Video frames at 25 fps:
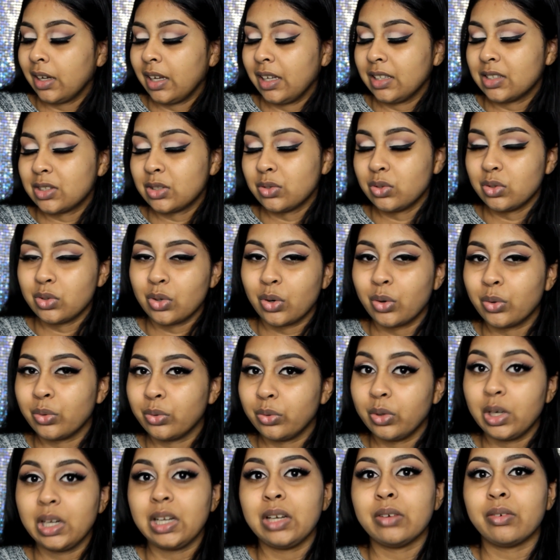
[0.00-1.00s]
It's not
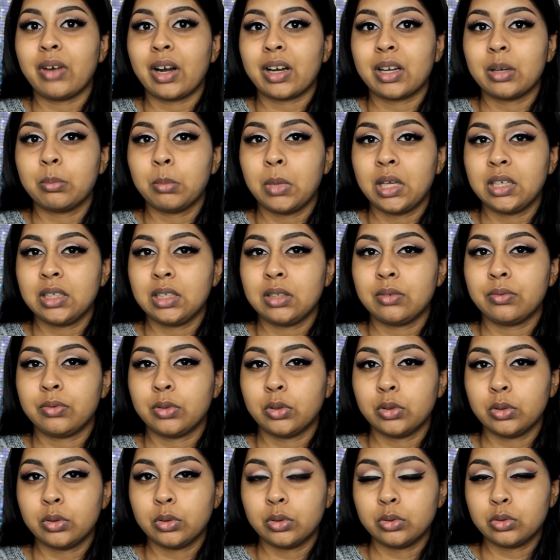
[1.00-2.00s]
really recommended
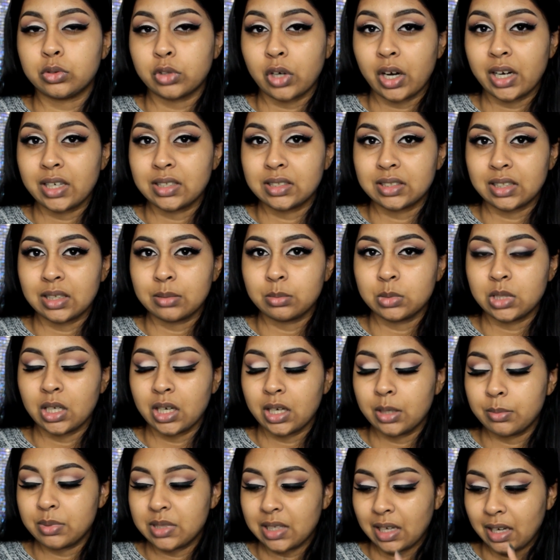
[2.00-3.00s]
for dry skin
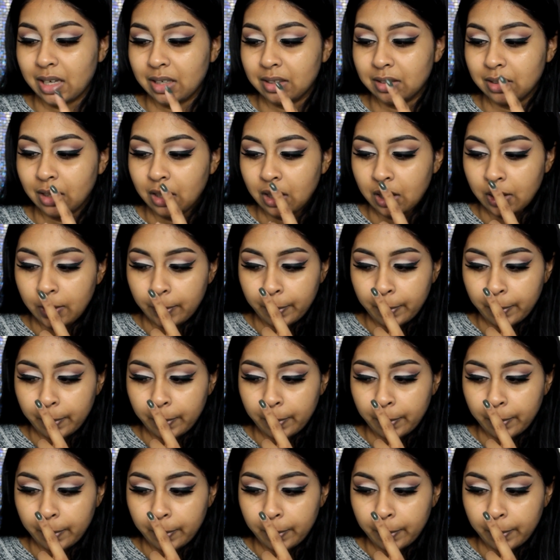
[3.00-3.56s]
types and